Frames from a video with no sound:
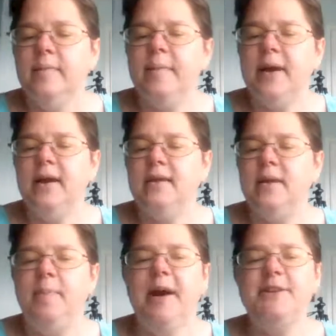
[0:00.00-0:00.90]
But
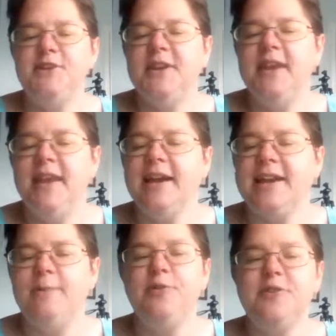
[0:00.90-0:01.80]
bye, Janine. Yeah,
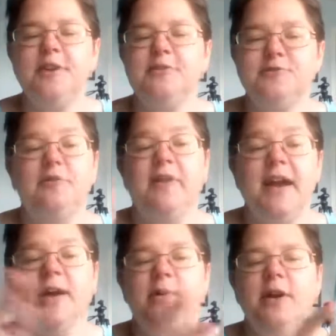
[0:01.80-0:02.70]
keep your needles moving.
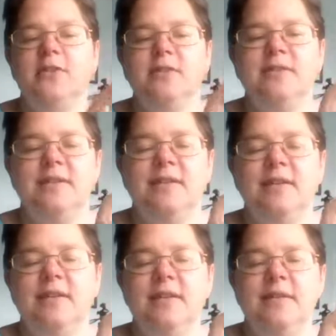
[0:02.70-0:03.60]
I will.
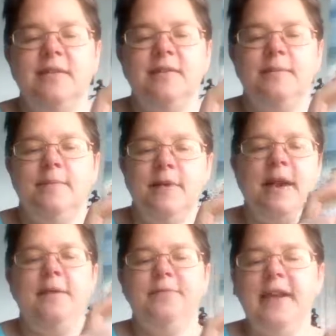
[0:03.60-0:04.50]

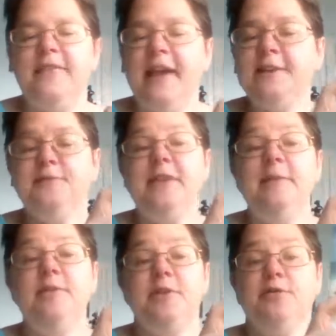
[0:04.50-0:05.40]
Okay. Thanks for the
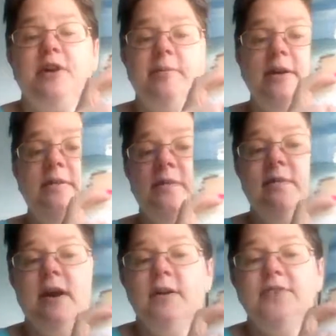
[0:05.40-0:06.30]
input, though, Thelma.
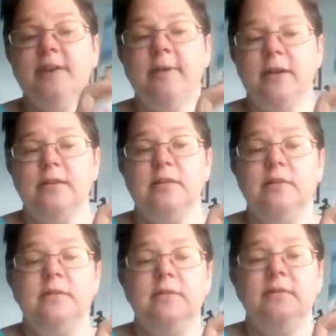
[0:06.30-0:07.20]
I'll think about it
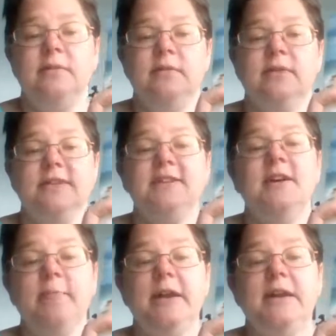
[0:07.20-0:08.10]
because that's
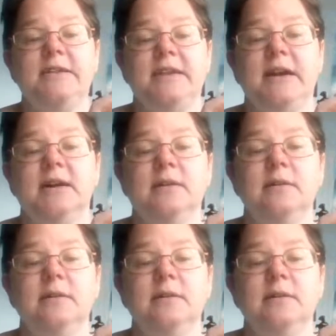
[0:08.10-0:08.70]
not a bad idea.